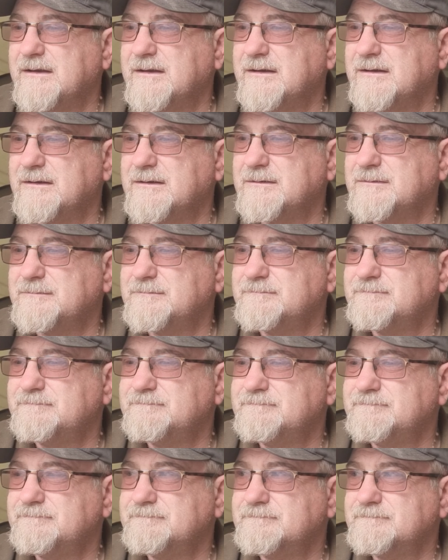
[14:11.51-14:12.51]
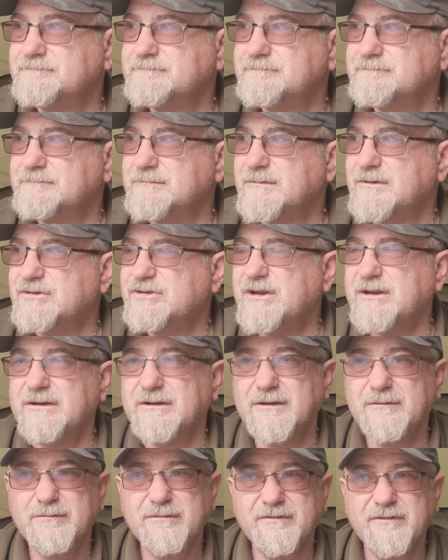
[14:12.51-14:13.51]
Um, I
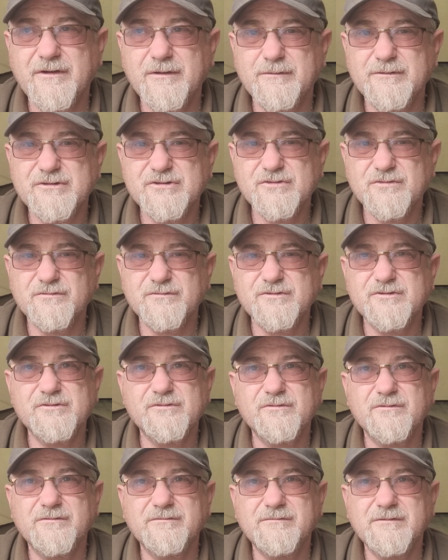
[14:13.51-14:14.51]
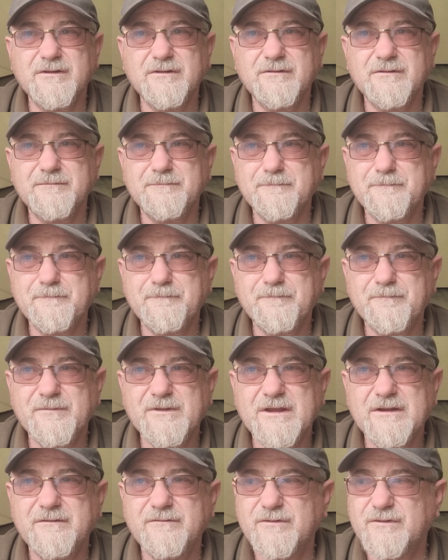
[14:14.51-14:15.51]
generally prefer my short, sort of little
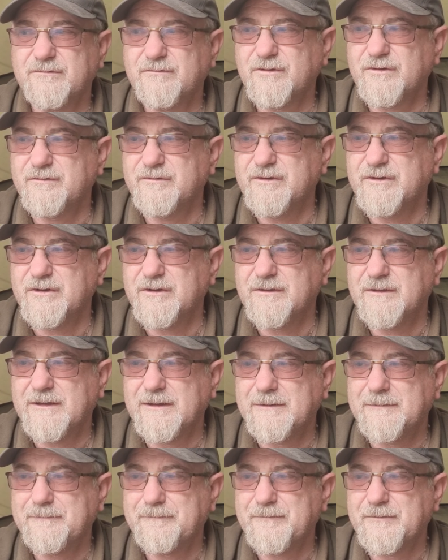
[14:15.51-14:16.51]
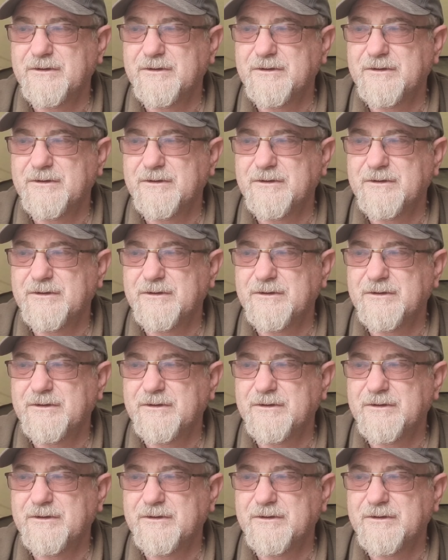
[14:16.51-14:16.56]
10 foot rod for doing that.